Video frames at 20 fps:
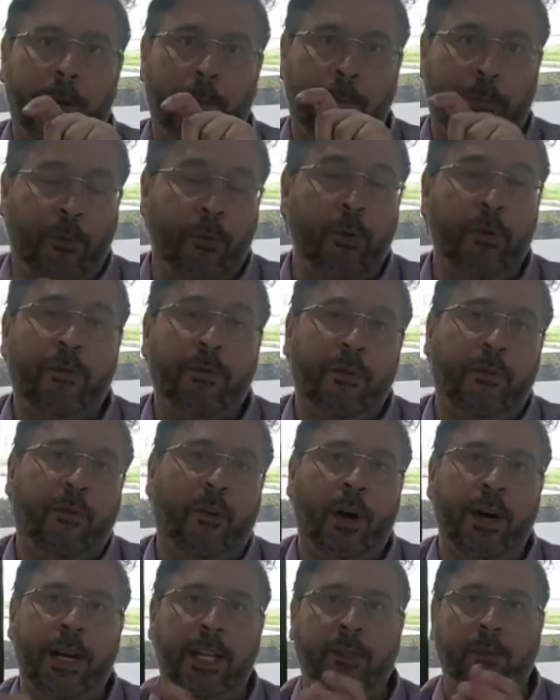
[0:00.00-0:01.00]
approved for
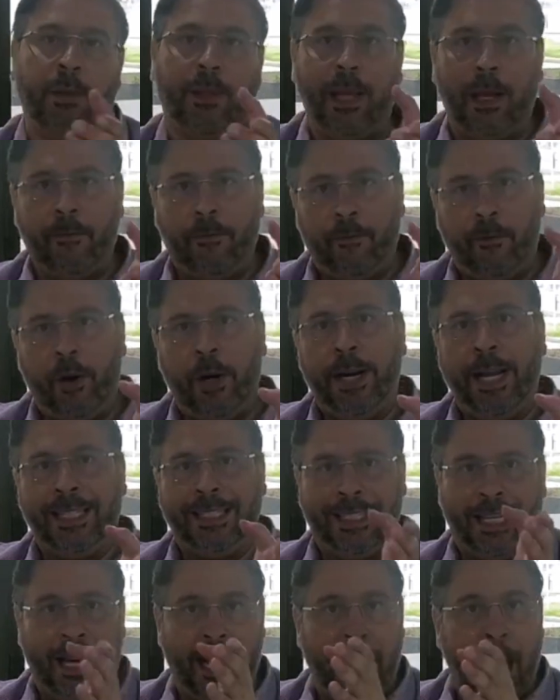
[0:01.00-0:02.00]
finance with that
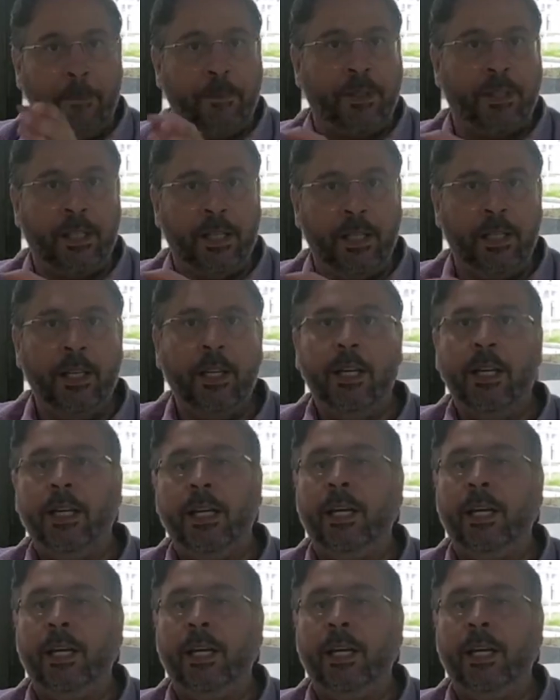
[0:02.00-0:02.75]
finance lapsing